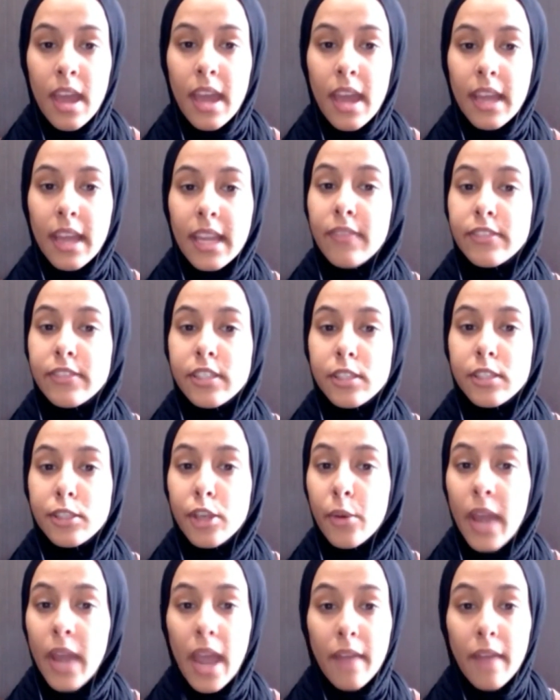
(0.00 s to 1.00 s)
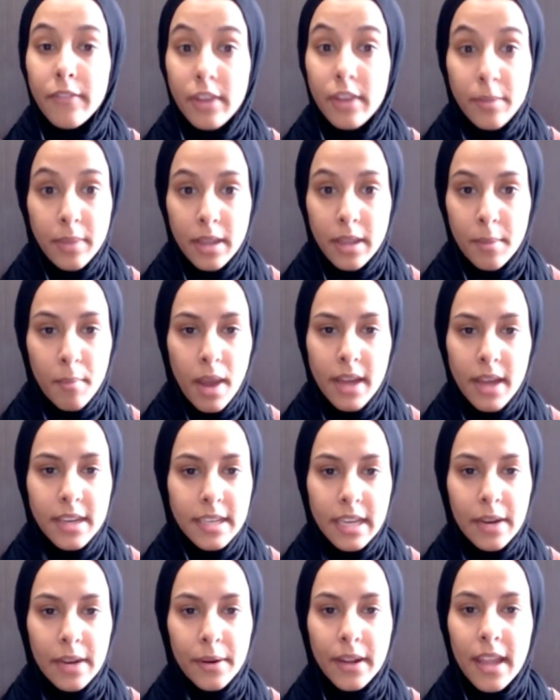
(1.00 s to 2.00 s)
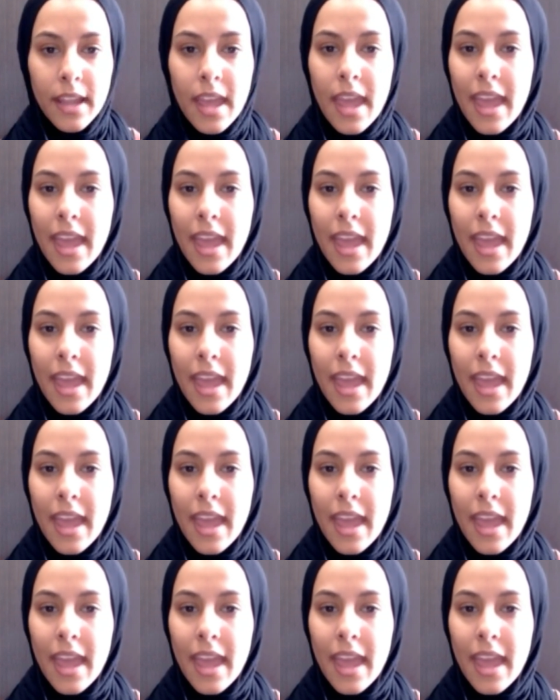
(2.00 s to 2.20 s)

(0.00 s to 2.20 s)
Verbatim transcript: Gifts don't have to be monetary.